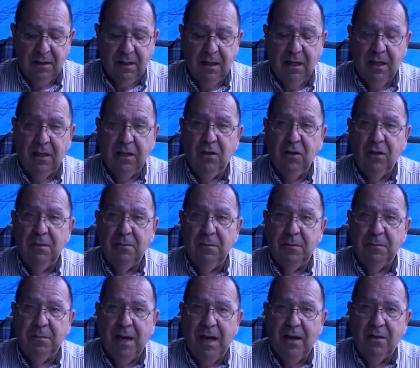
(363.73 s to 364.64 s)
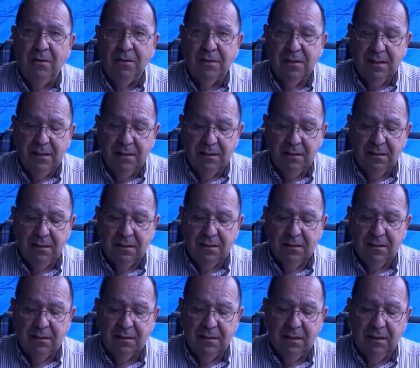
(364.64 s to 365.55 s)
aluminum housings.
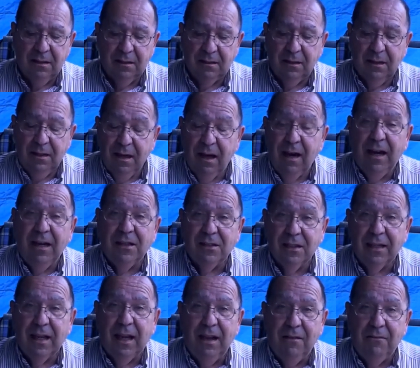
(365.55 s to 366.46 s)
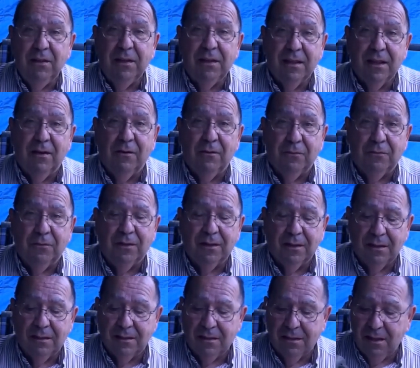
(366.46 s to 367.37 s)
They're actually heavy though,
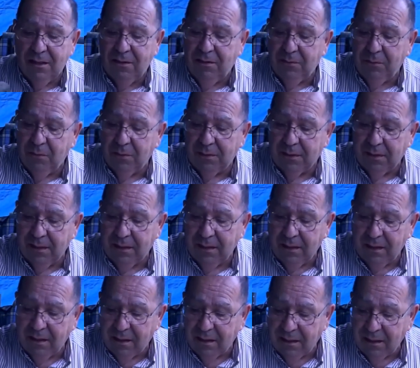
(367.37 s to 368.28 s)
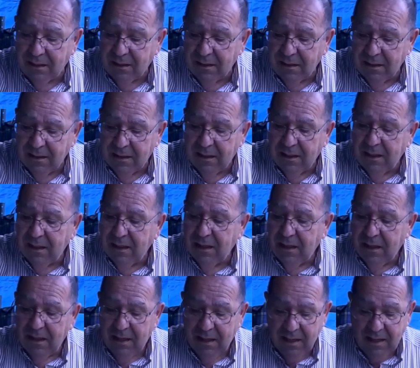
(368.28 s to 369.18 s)
considering what they are.
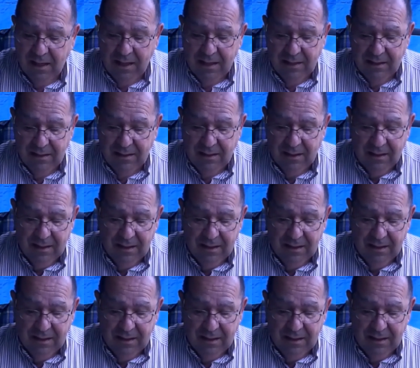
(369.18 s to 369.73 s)
And